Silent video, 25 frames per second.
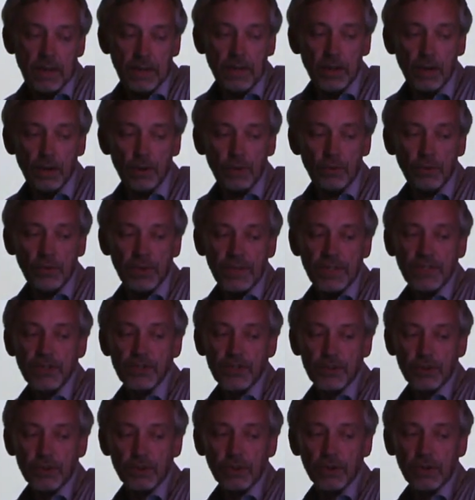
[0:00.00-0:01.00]
know the
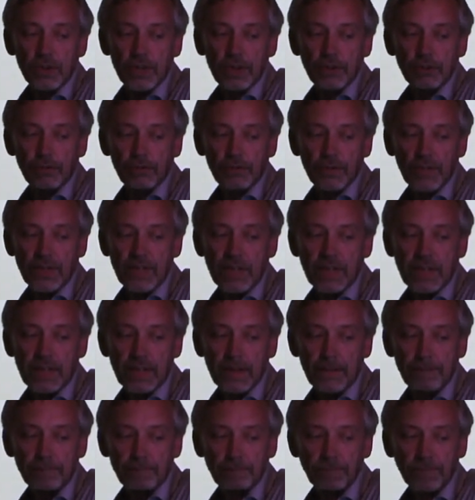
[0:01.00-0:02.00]
story of
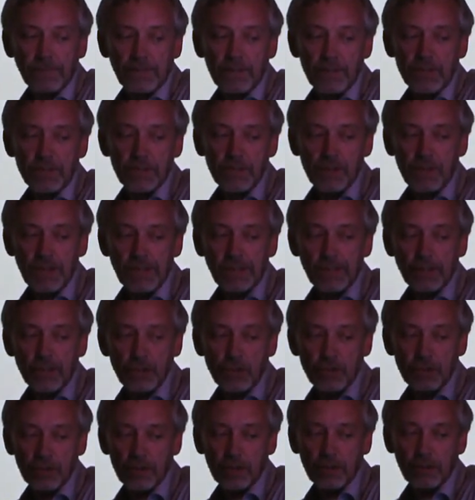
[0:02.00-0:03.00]
the designer
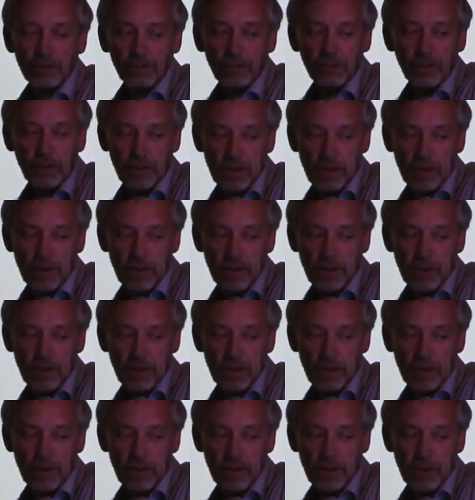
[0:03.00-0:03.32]
drug